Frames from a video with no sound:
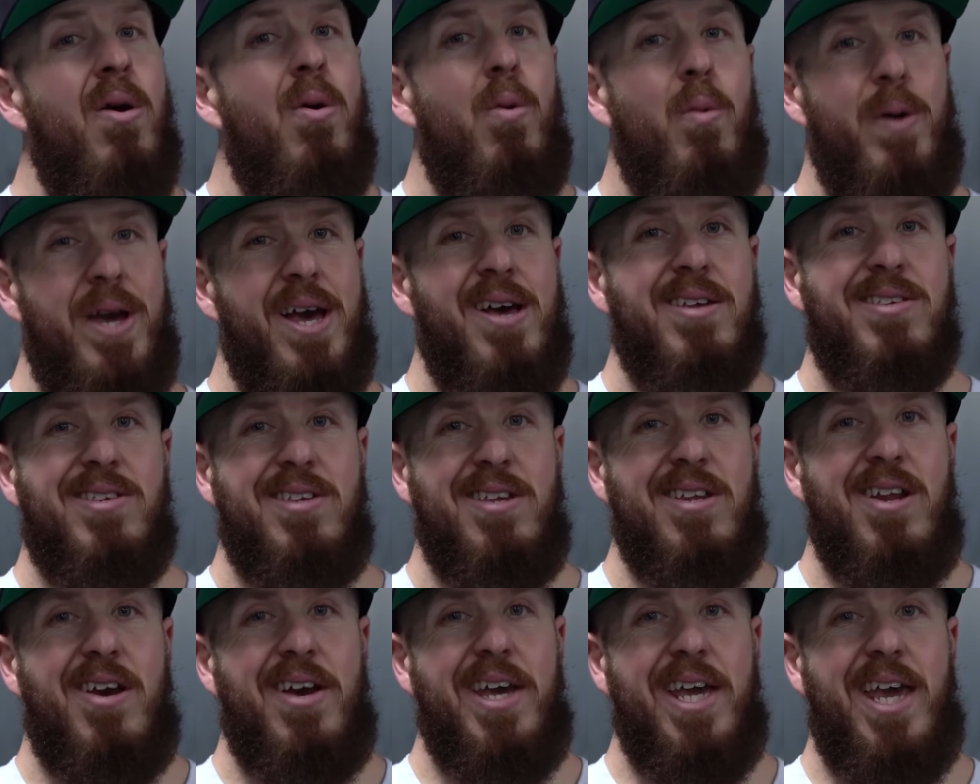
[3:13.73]
we
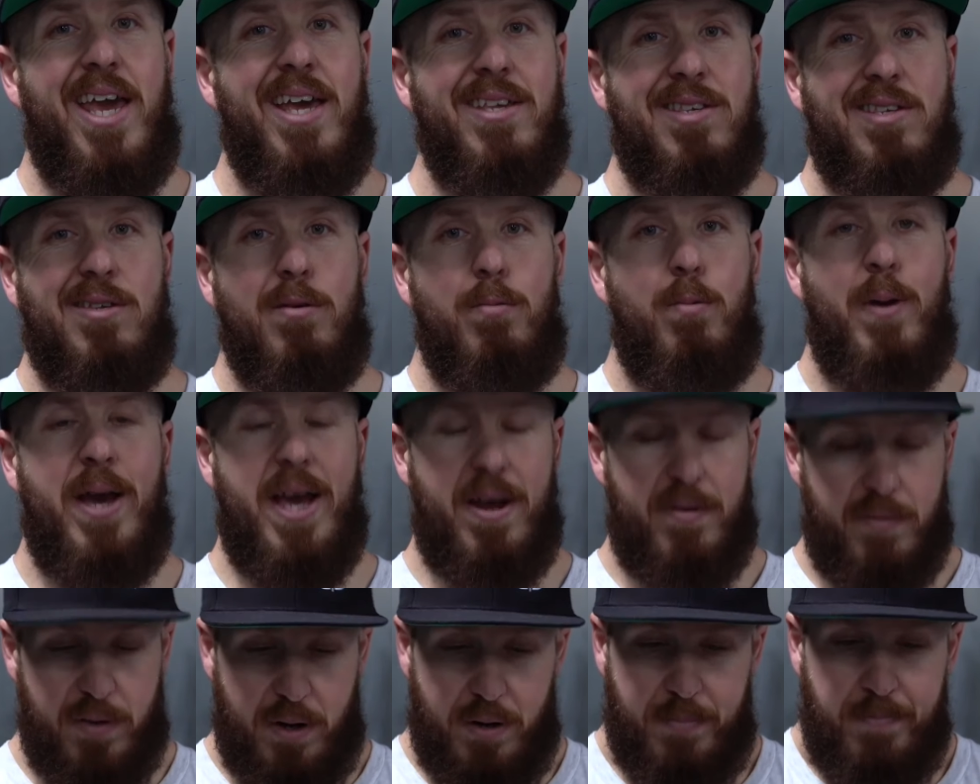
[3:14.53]
also know he hits the
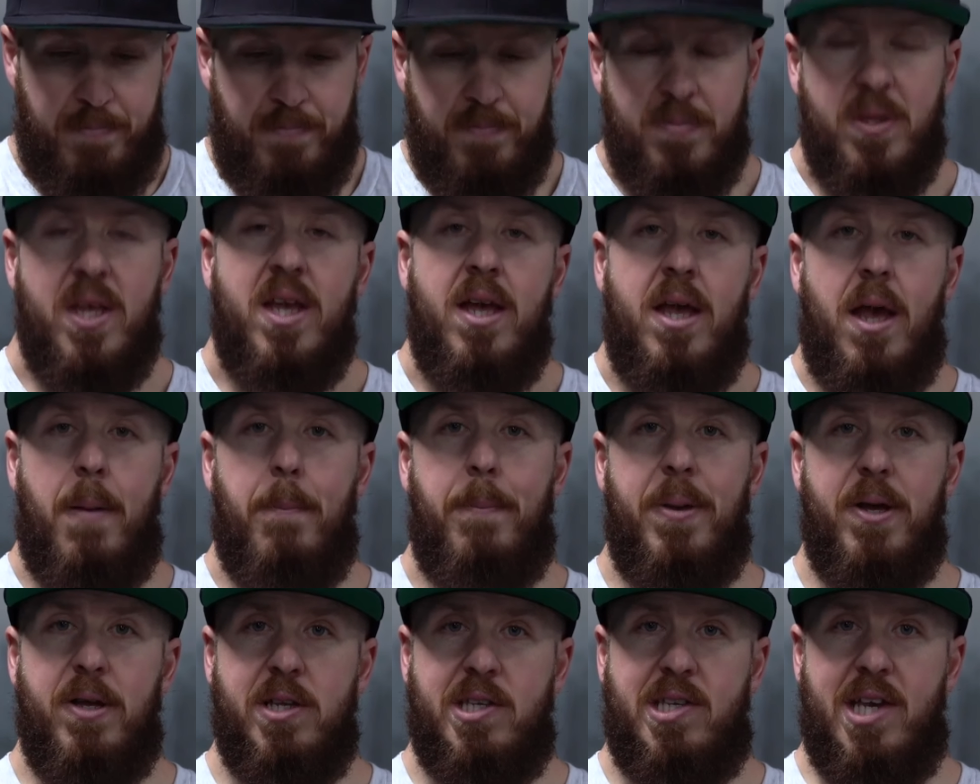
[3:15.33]
weight room and
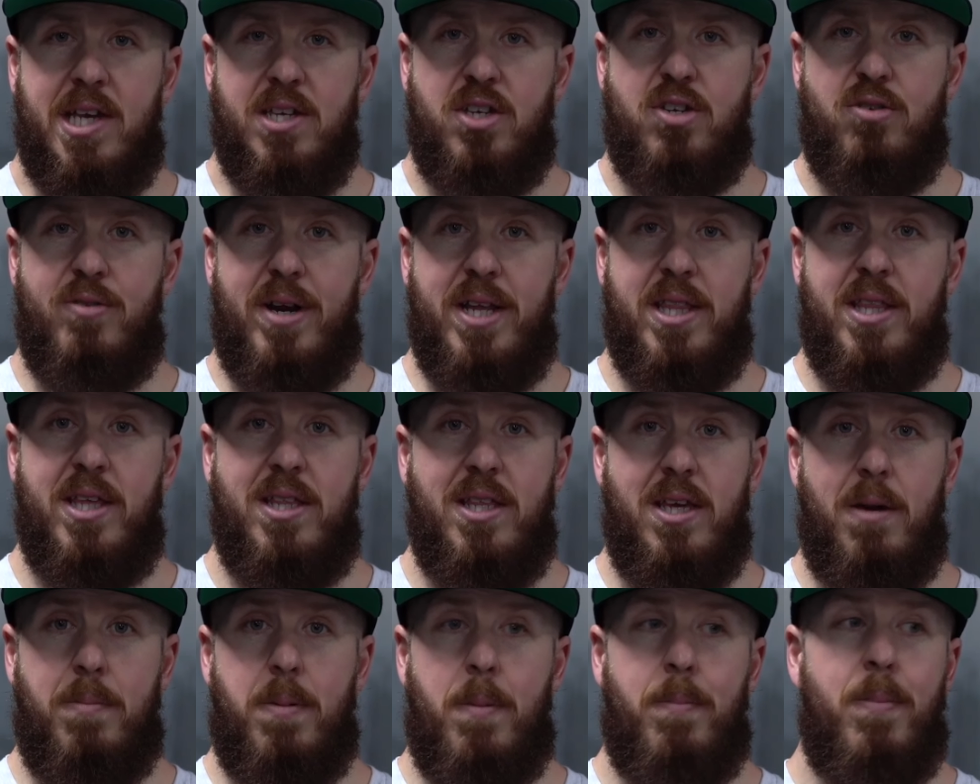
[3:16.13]
builds that strength in
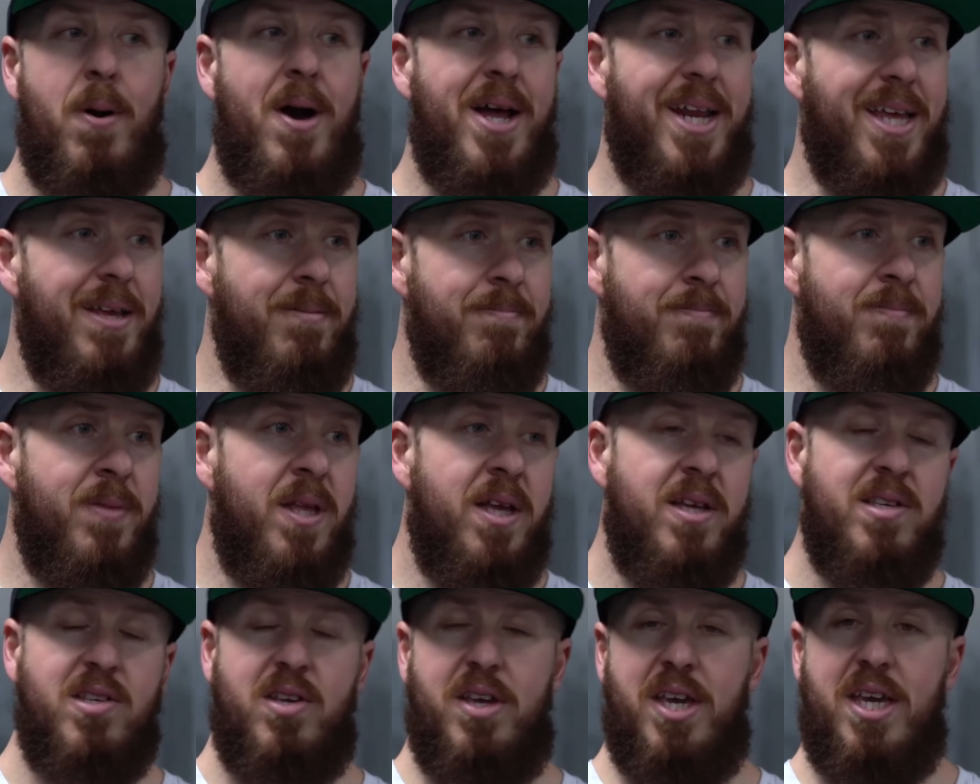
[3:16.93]
the upper
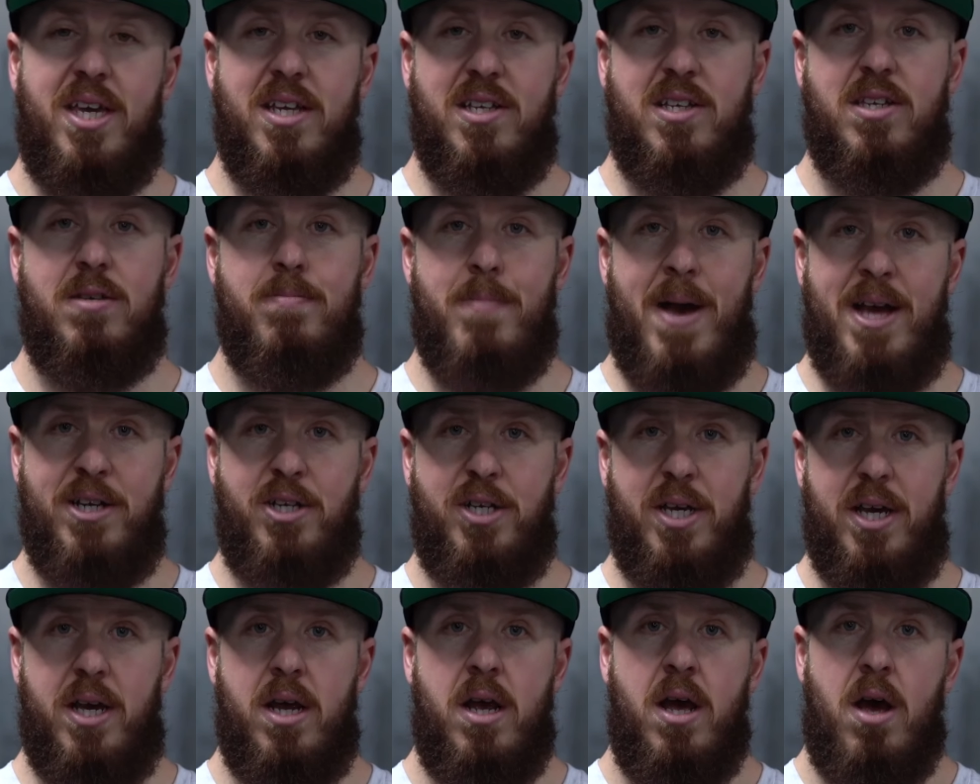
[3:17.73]
body so you can smash
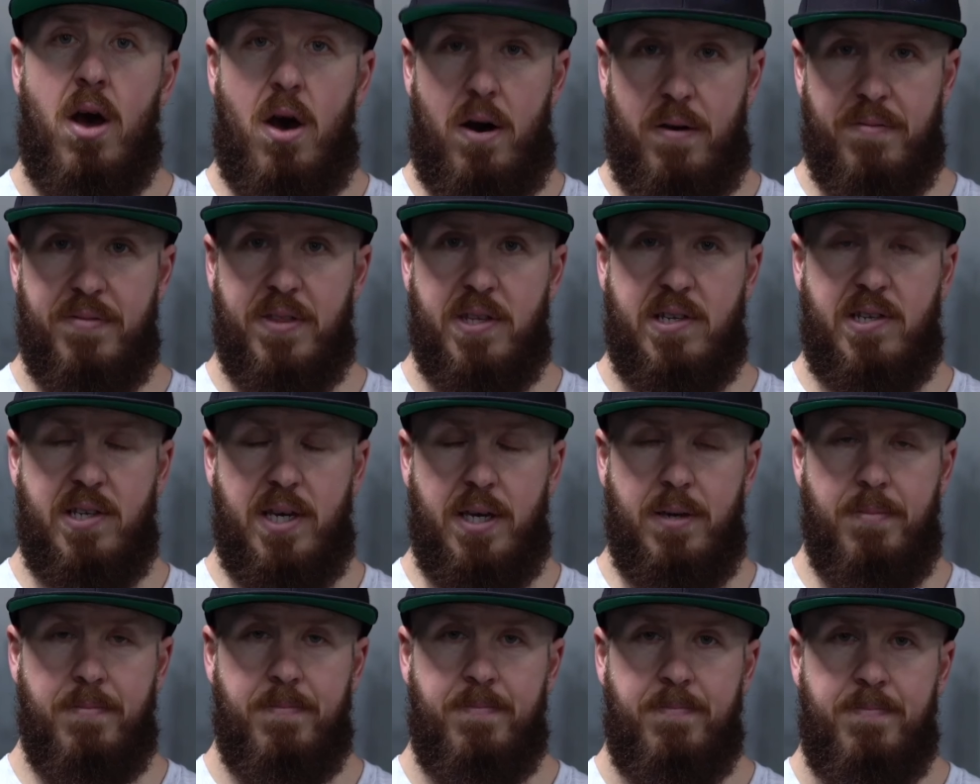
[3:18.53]
it off the tee.